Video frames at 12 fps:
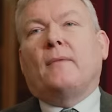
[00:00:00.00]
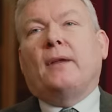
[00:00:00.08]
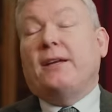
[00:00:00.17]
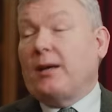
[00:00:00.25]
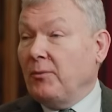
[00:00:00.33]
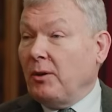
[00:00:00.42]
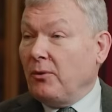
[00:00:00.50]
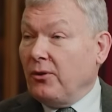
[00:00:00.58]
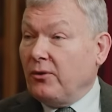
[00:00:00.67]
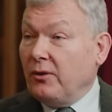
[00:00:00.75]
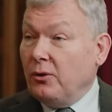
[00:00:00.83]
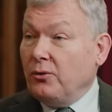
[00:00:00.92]
He comes up with a
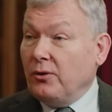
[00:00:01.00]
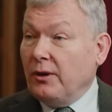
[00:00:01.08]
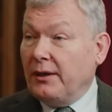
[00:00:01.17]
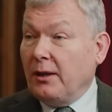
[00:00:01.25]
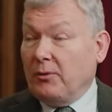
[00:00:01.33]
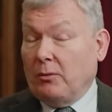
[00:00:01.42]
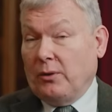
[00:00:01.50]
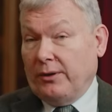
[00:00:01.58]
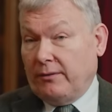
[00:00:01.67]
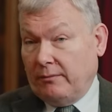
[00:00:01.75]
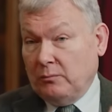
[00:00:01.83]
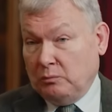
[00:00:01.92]
solution. He comes up
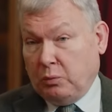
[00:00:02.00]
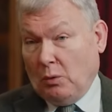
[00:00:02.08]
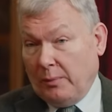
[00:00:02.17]
with what